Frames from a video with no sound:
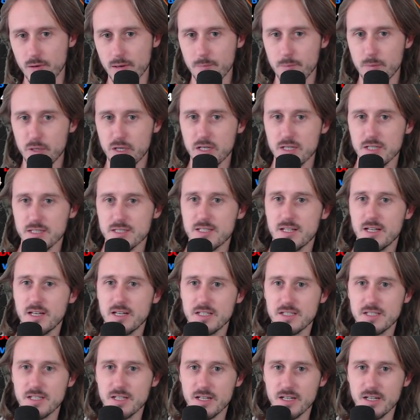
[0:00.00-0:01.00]
and because that
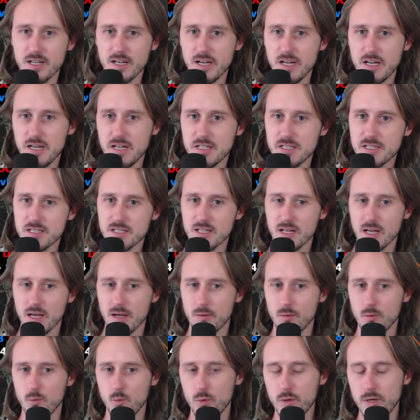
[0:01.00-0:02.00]
is the case
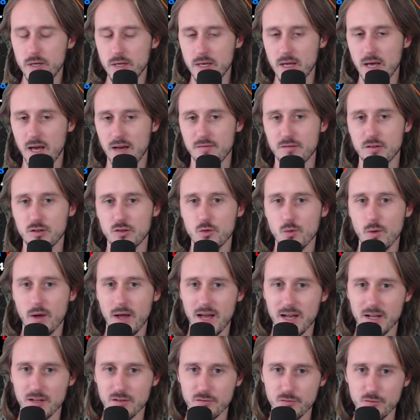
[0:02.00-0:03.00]
and we having to
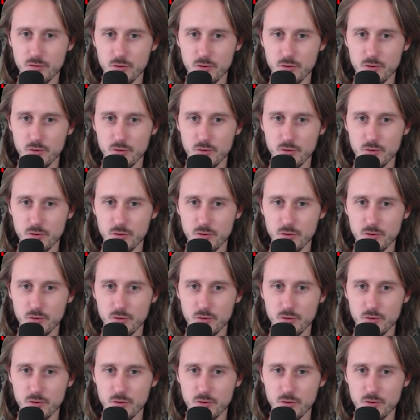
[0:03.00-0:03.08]
act